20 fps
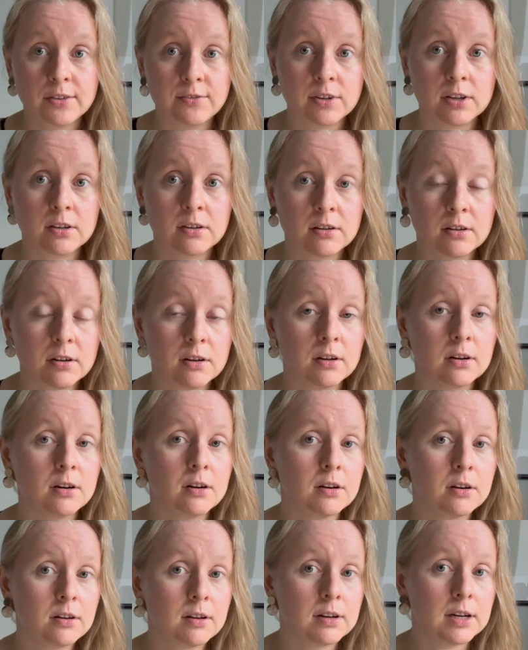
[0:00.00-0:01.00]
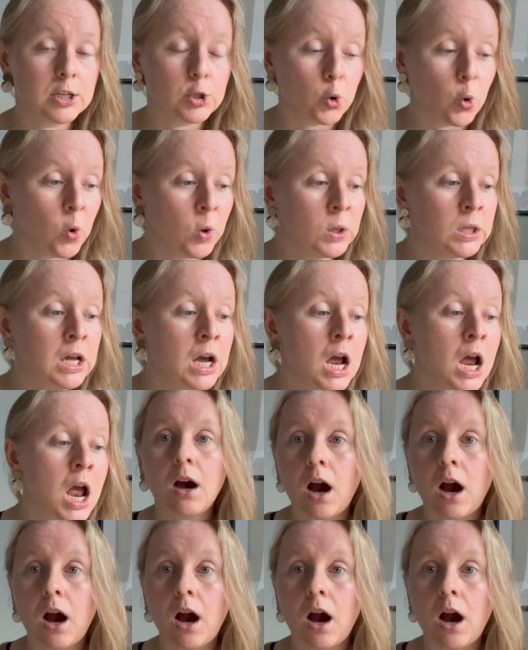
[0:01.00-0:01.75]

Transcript: even at all.